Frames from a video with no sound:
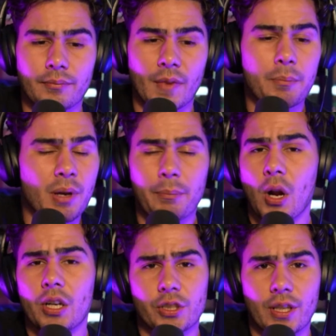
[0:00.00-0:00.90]

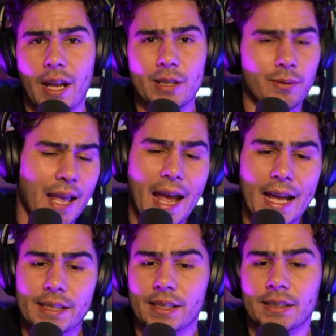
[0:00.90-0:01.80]
bombard you guys with
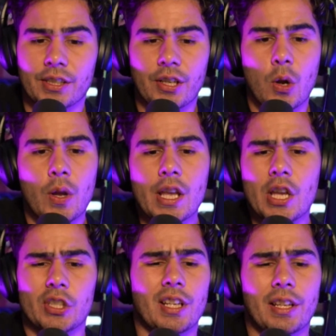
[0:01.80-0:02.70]
ads. And so
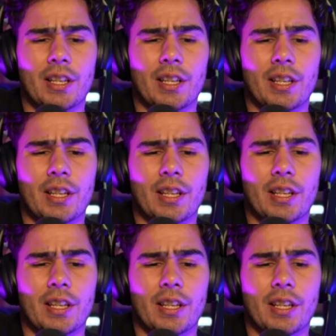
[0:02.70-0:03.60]
there's nothing wrong with
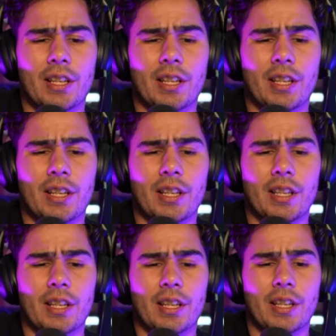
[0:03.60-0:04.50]
that.
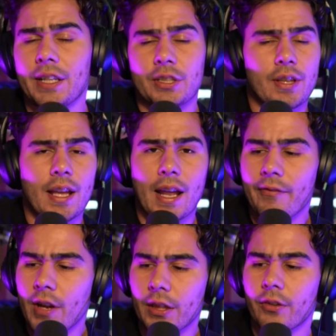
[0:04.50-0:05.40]
and people that do that, I have
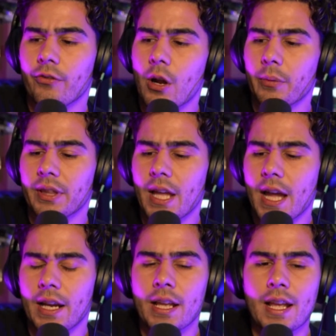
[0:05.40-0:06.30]
nothing wrong with
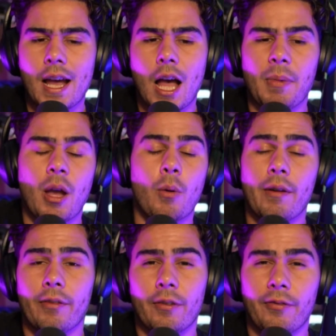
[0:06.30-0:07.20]
that.
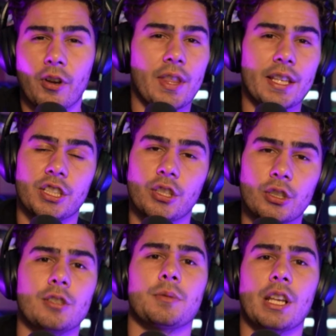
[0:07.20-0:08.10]
However, for this
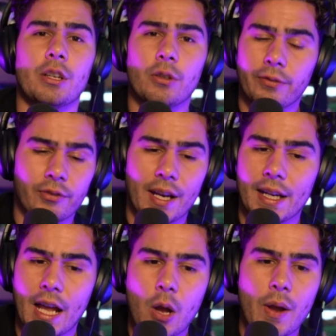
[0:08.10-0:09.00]
YouTube channel, for right
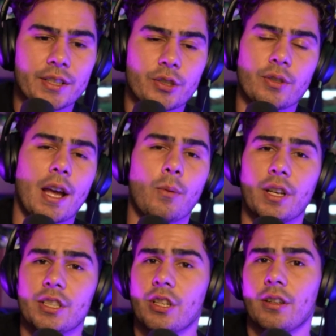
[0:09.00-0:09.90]
now, I do not
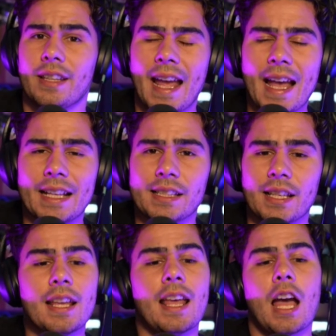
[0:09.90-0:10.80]
want to turn on the ads.
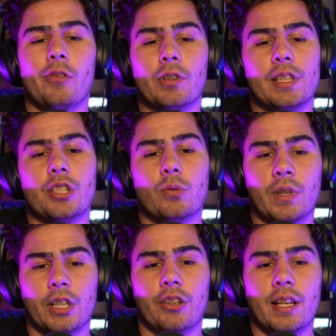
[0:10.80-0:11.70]
I really just
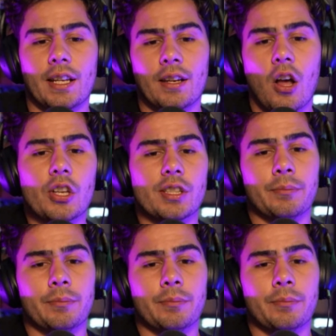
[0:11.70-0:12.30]
want to create an awesome